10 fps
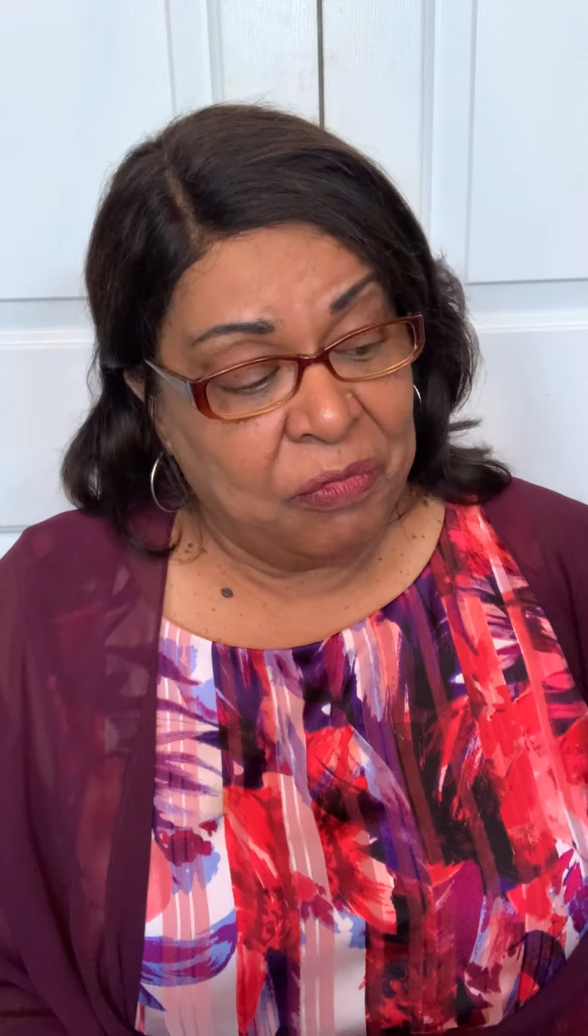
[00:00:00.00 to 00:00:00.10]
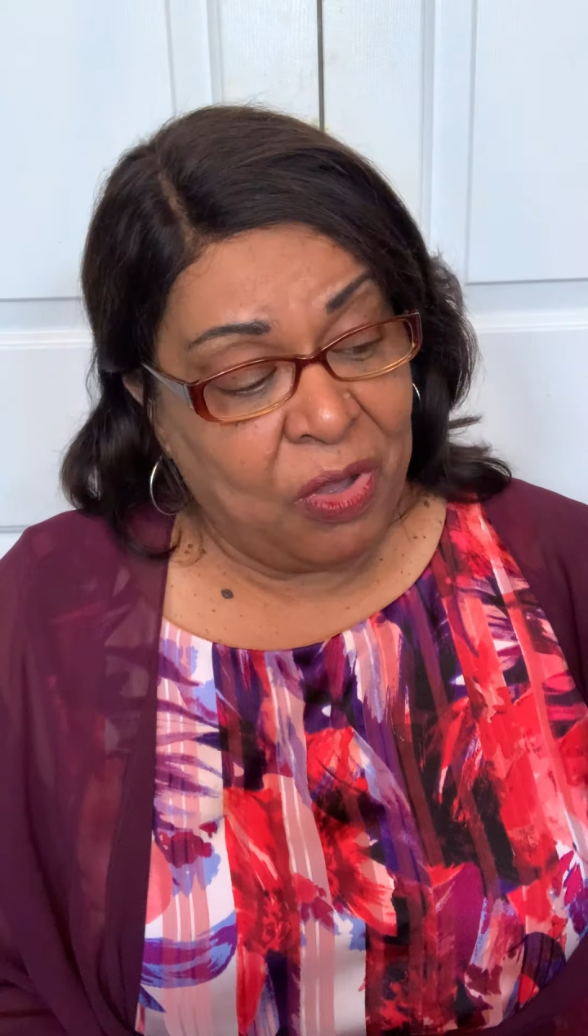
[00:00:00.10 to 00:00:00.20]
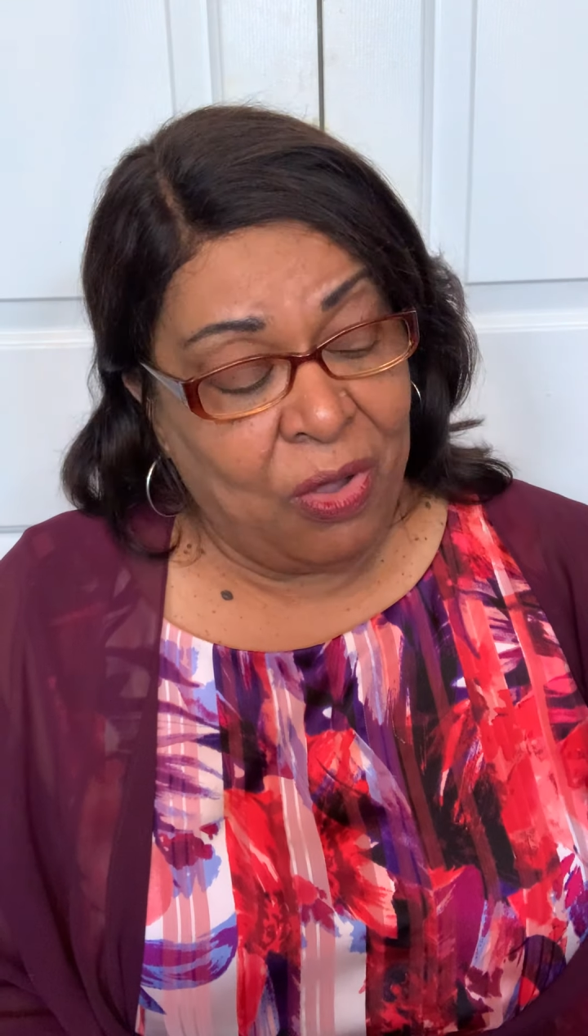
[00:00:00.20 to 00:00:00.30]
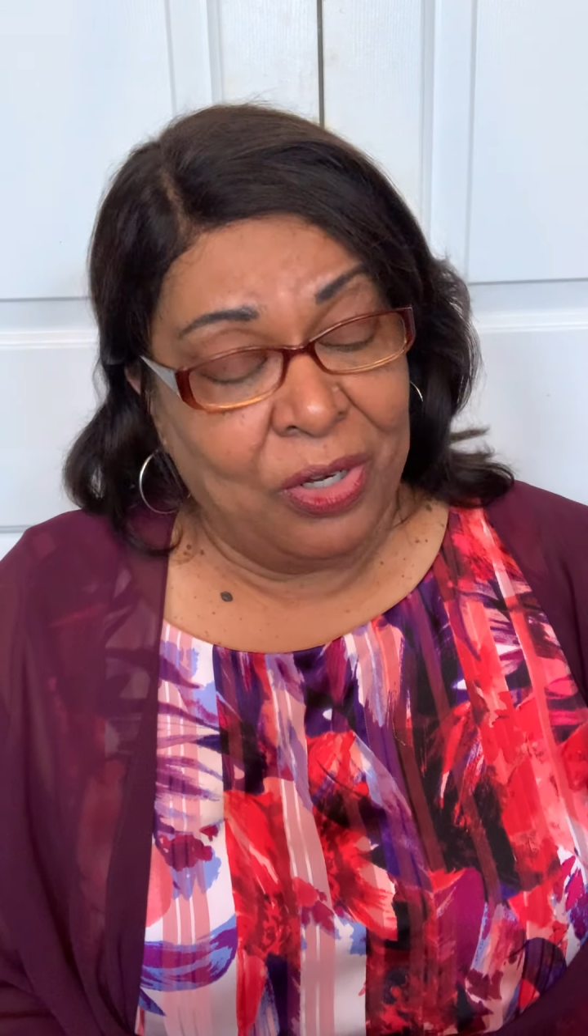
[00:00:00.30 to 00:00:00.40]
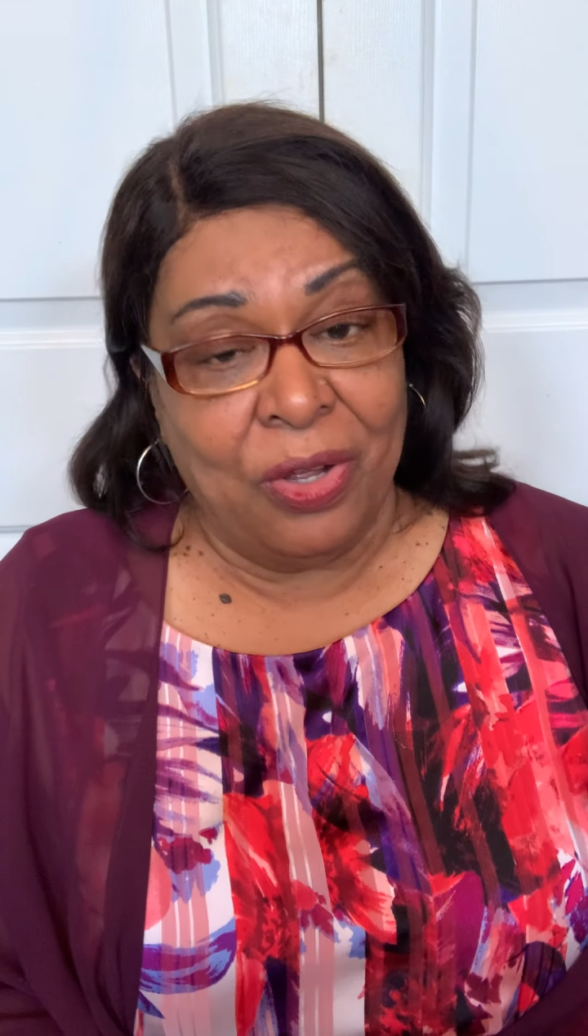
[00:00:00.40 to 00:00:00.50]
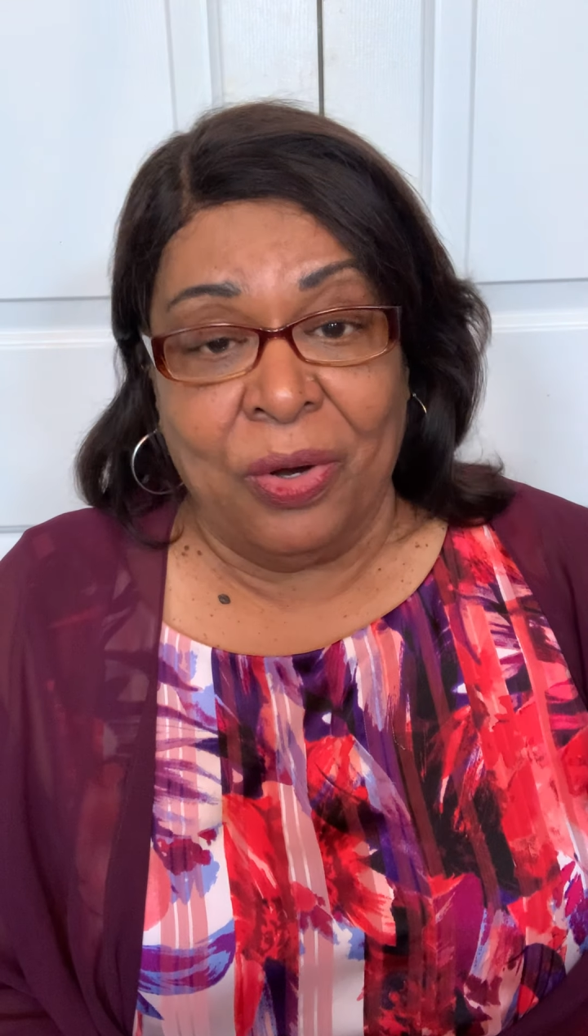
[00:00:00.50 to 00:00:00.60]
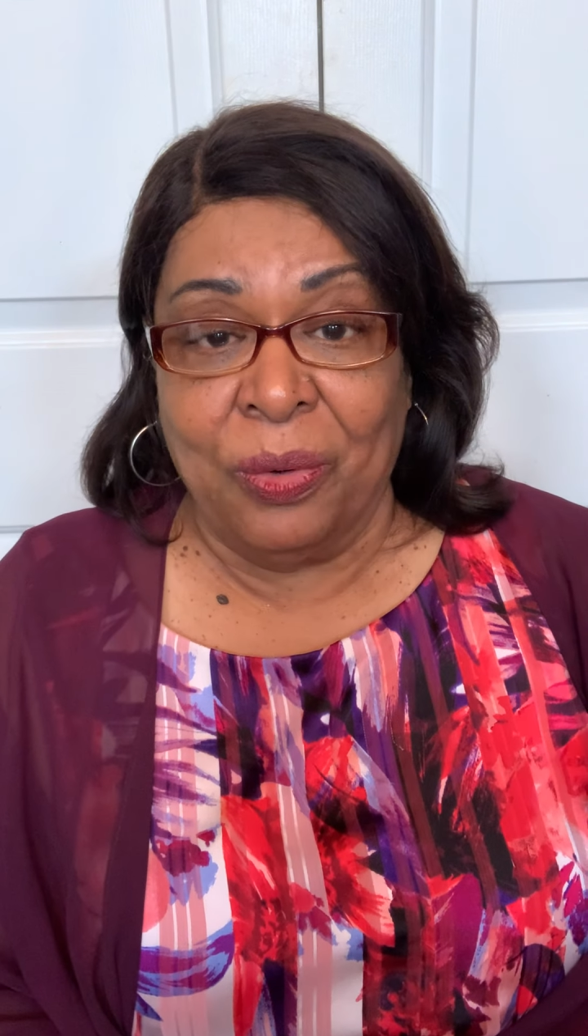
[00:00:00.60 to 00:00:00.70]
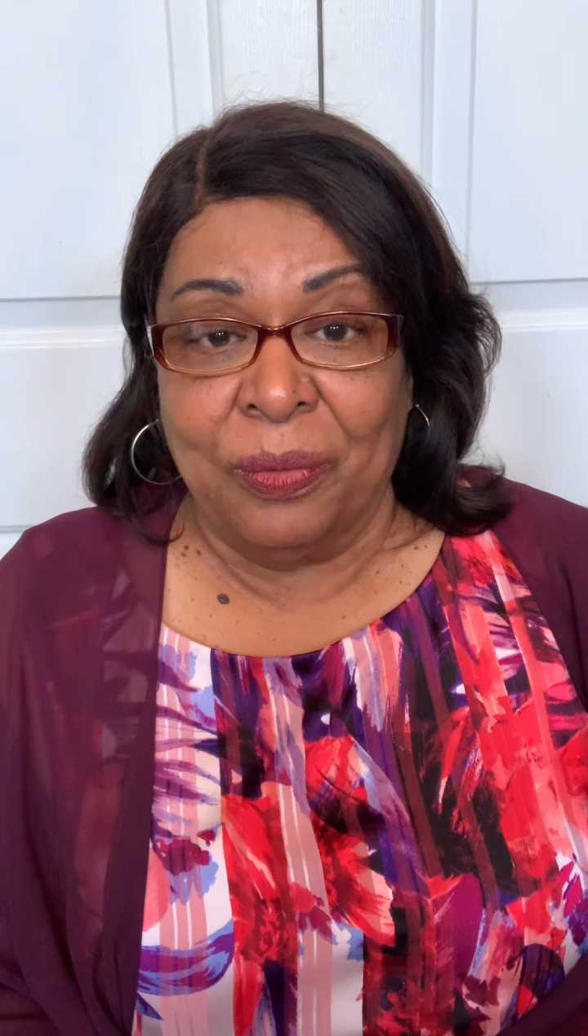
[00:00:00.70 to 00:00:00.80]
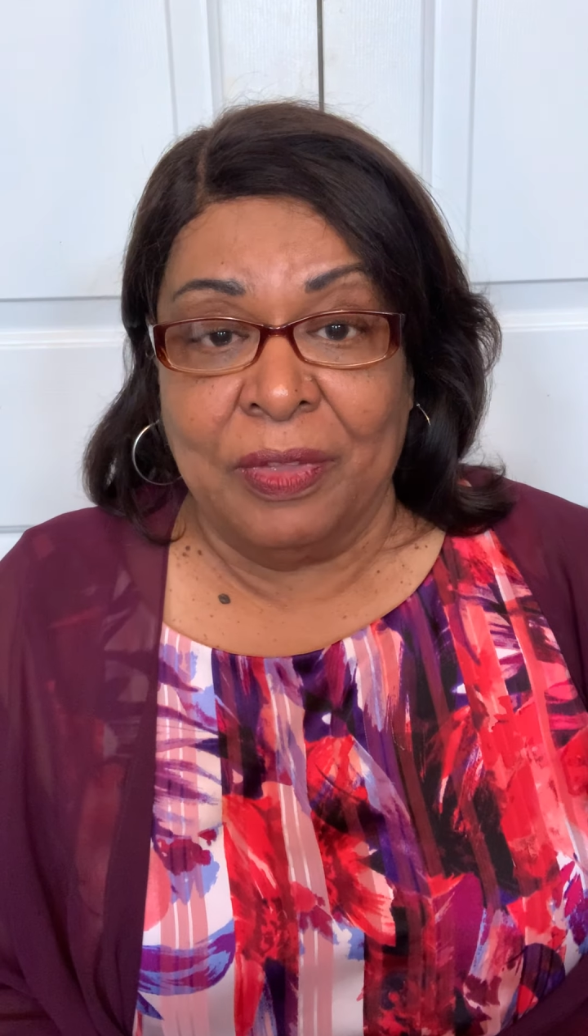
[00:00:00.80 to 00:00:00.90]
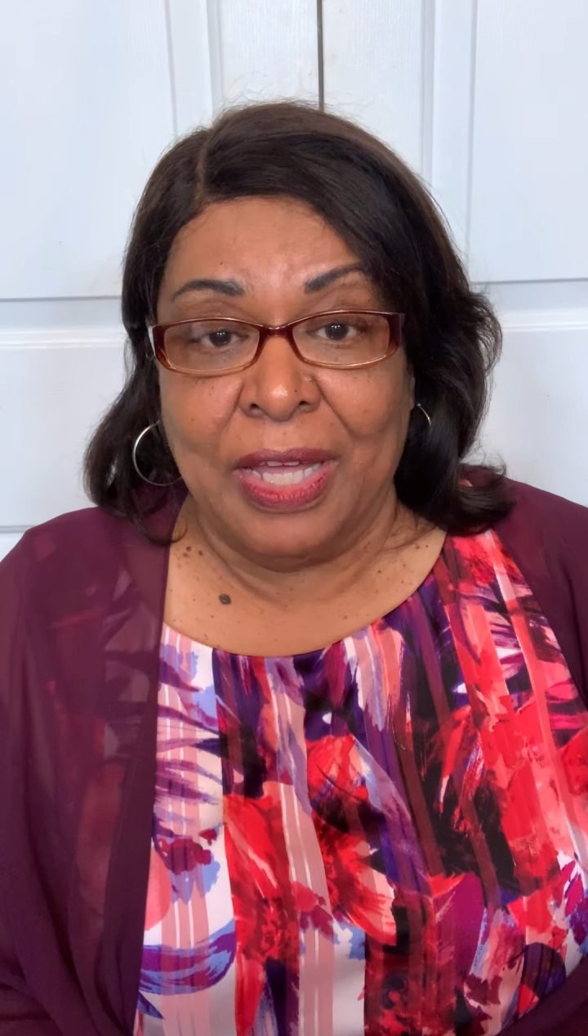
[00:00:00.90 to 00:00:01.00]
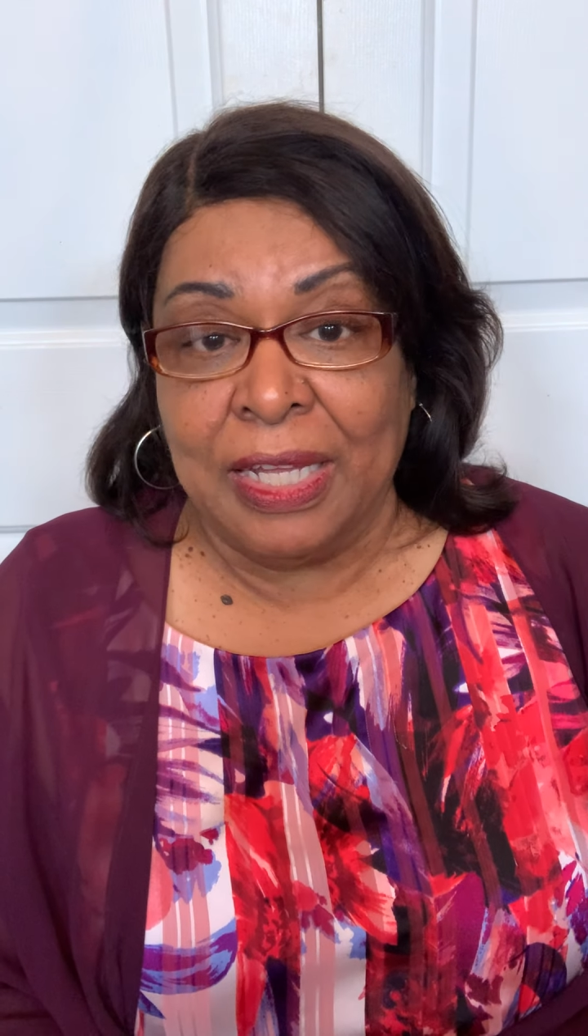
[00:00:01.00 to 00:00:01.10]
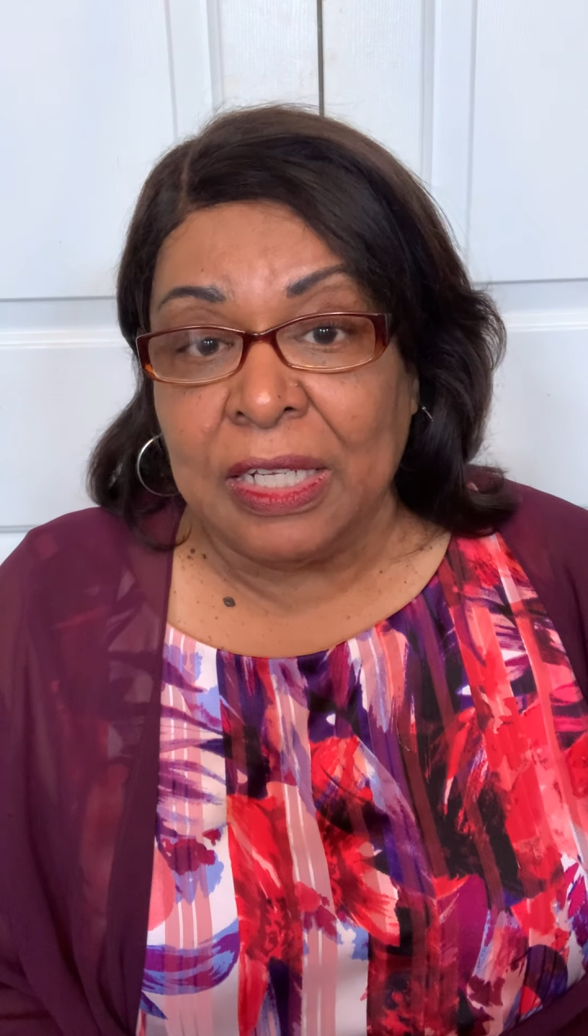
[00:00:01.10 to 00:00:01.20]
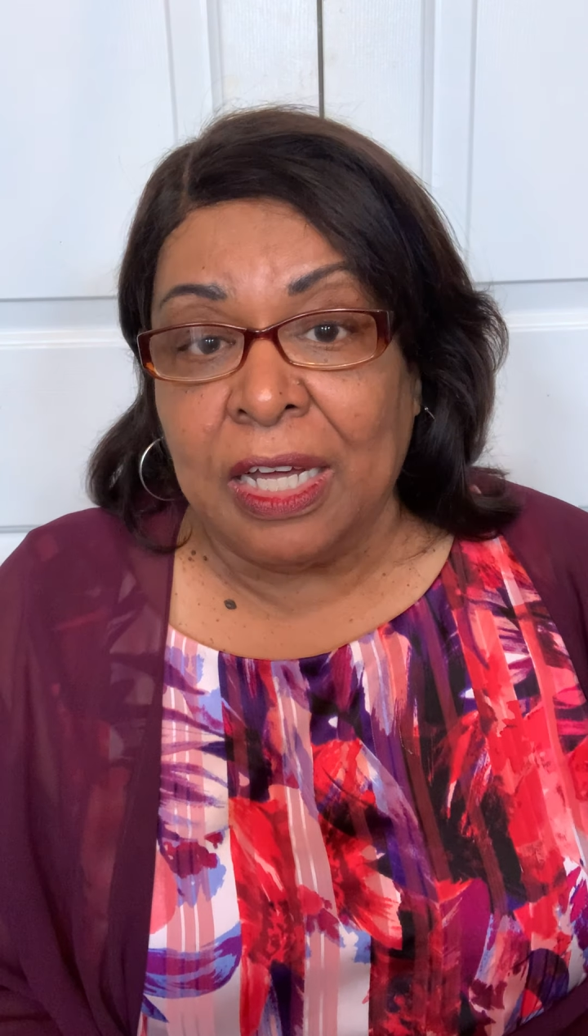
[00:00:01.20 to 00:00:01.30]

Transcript: on the earth, and